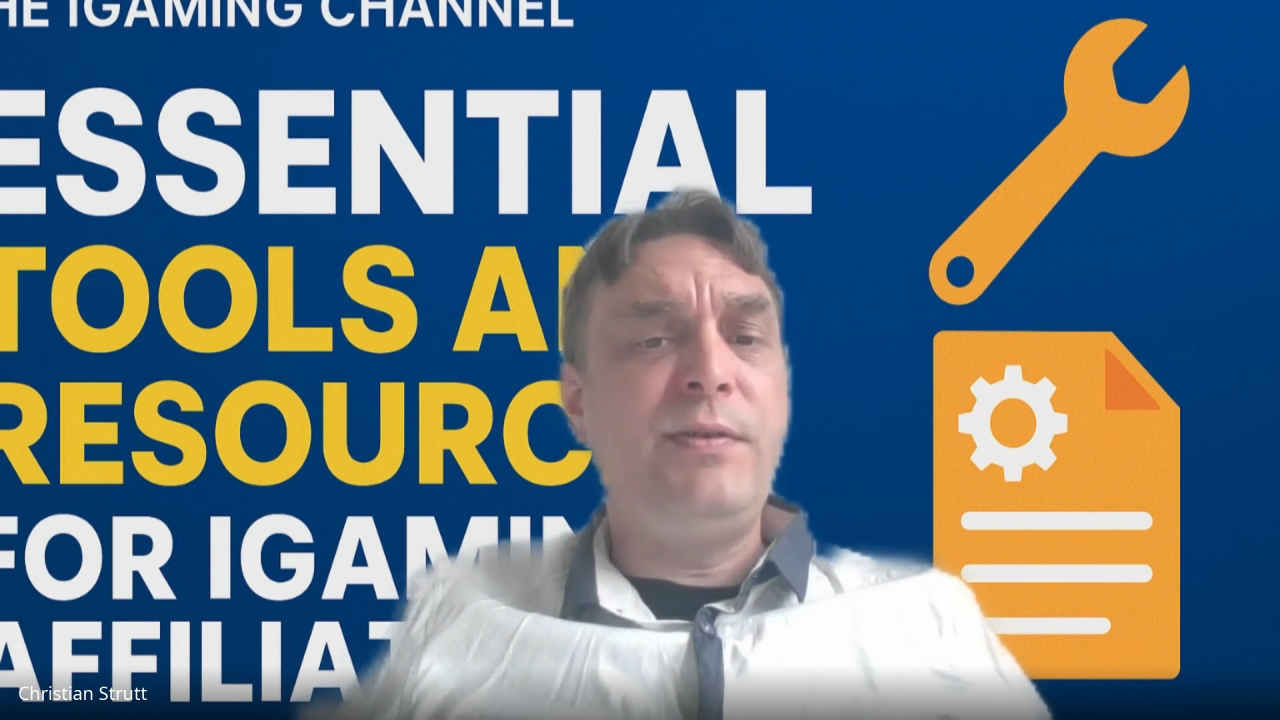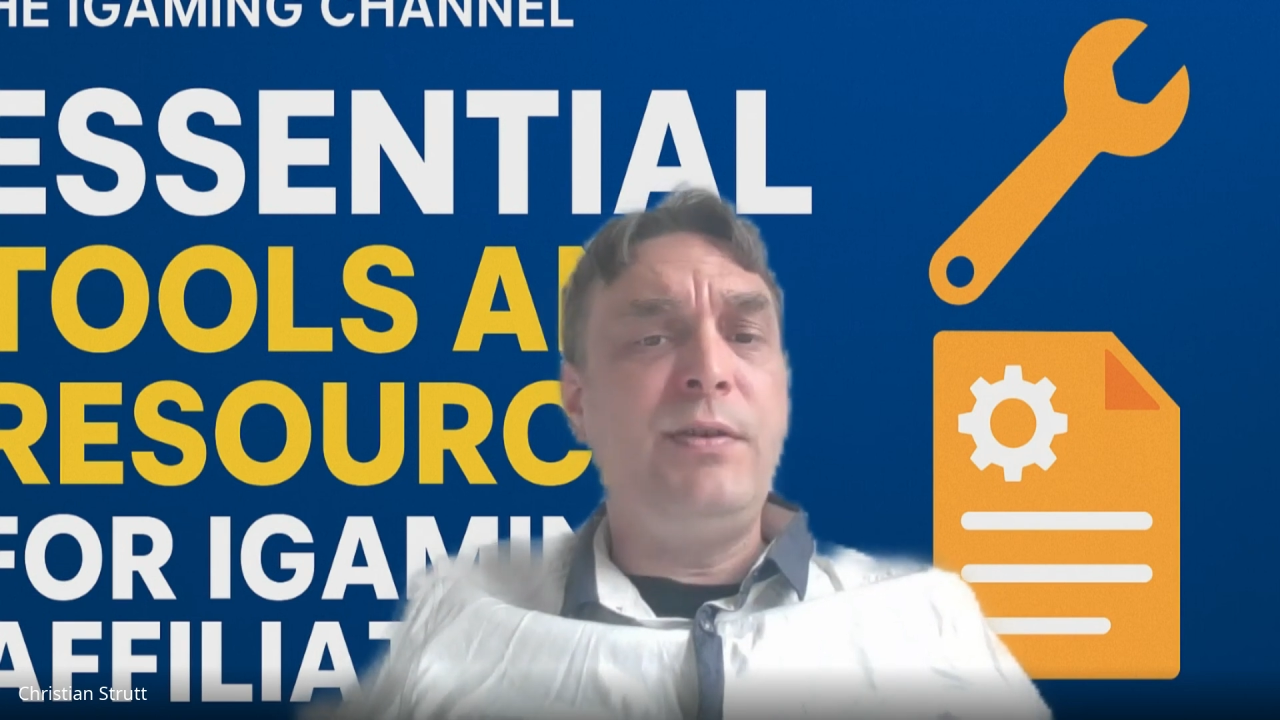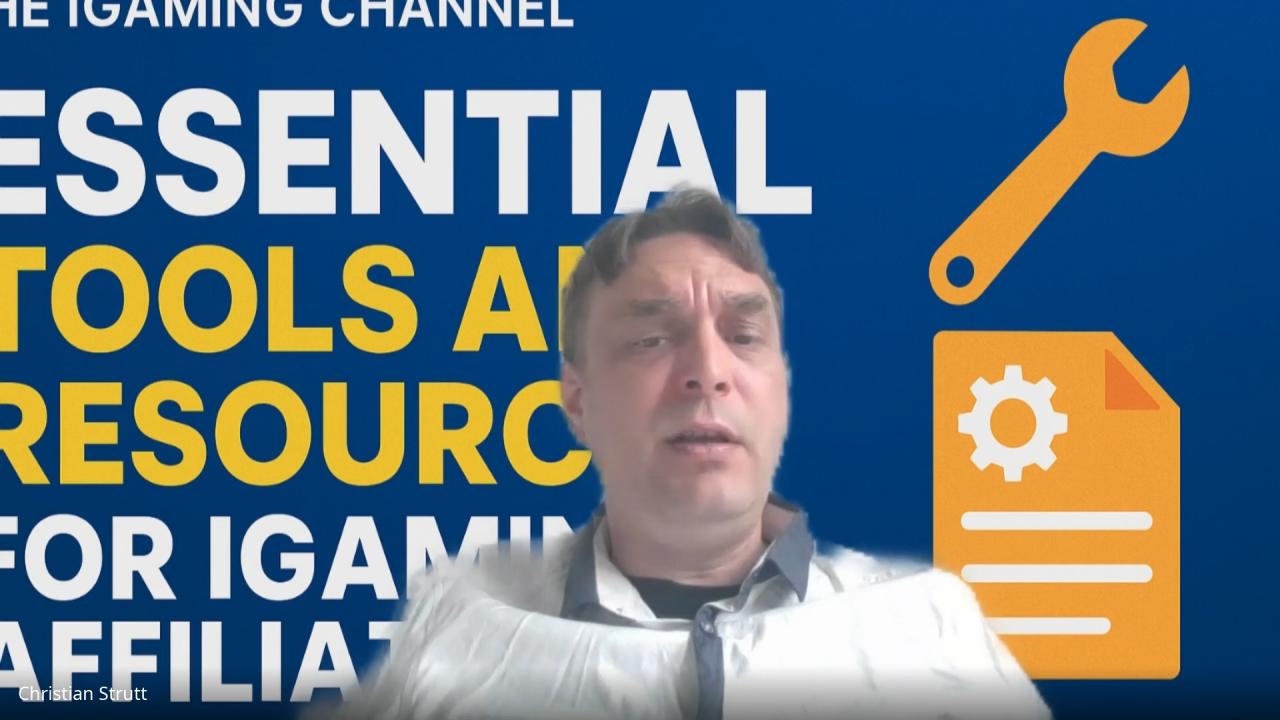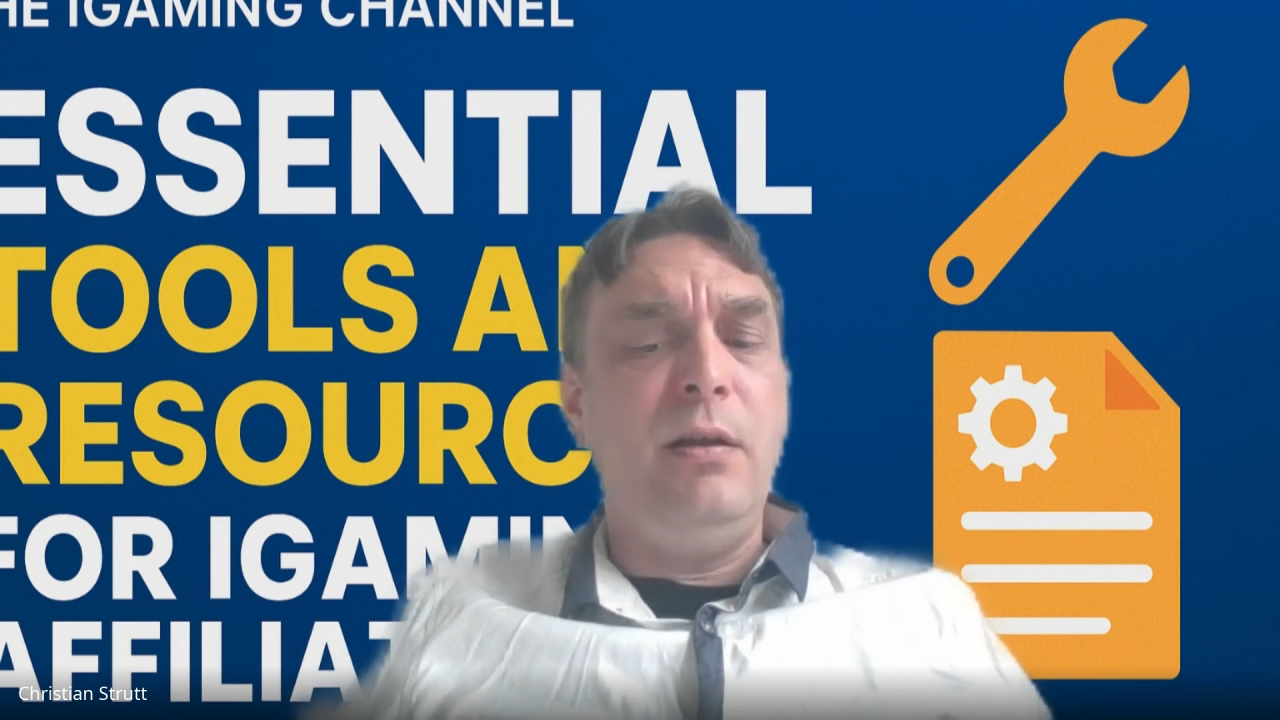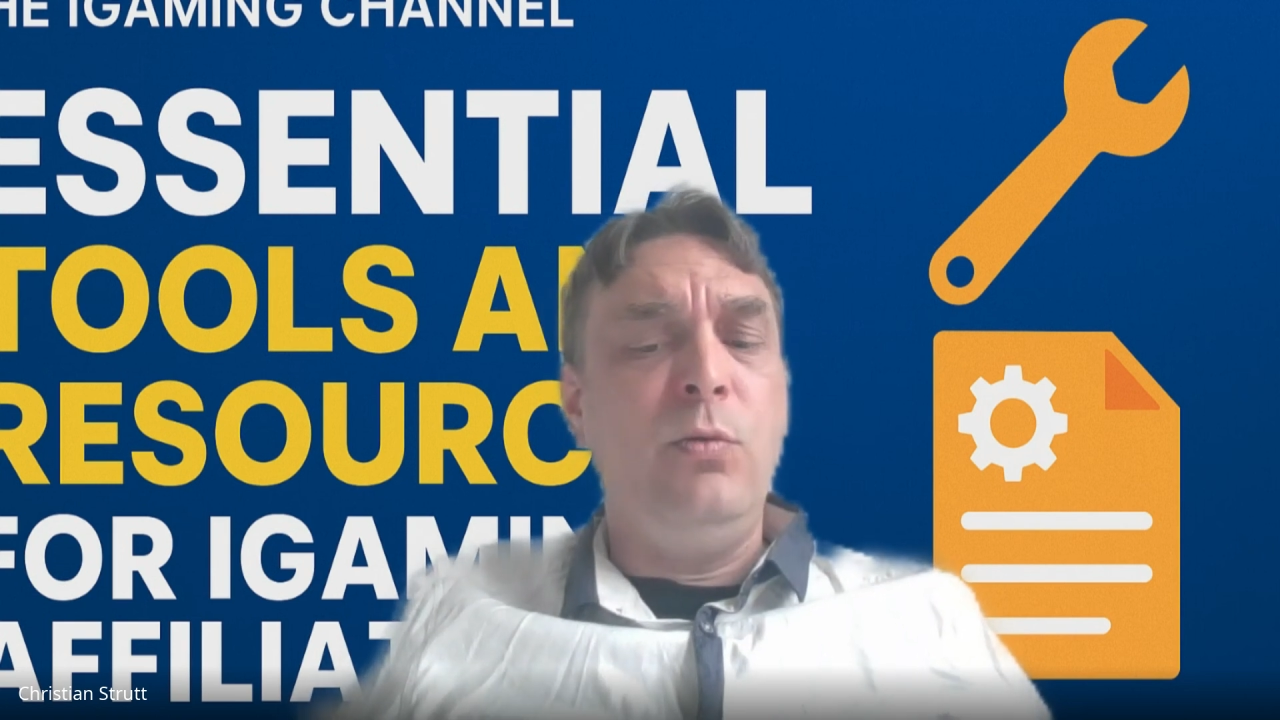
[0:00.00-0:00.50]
and